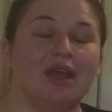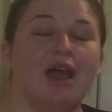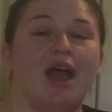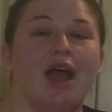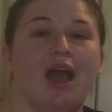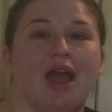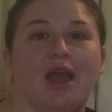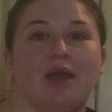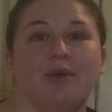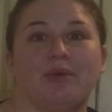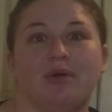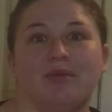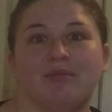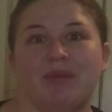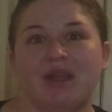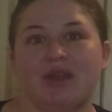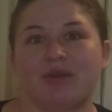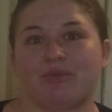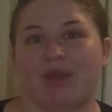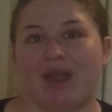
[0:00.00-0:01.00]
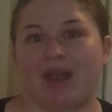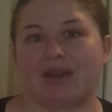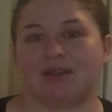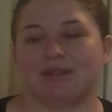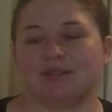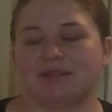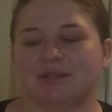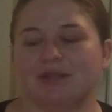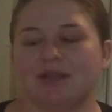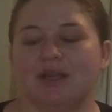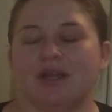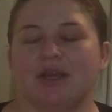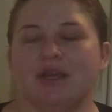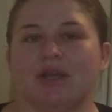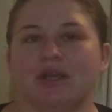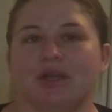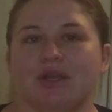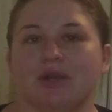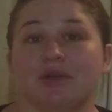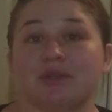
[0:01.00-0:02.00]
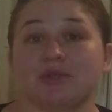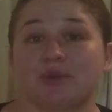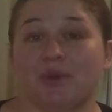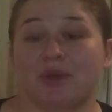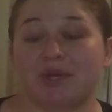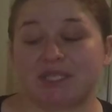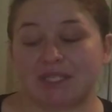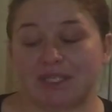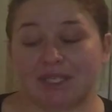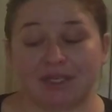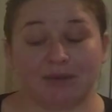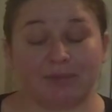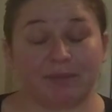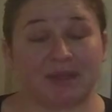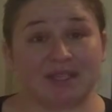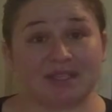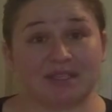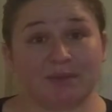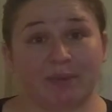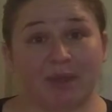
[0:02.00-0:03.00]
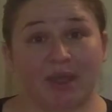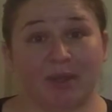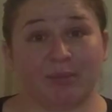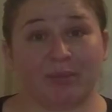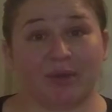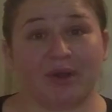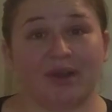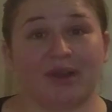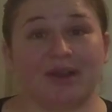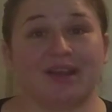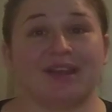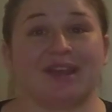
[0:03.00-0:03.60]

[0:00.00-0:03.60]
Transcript: I want mine red. You're also going to need a piece of paper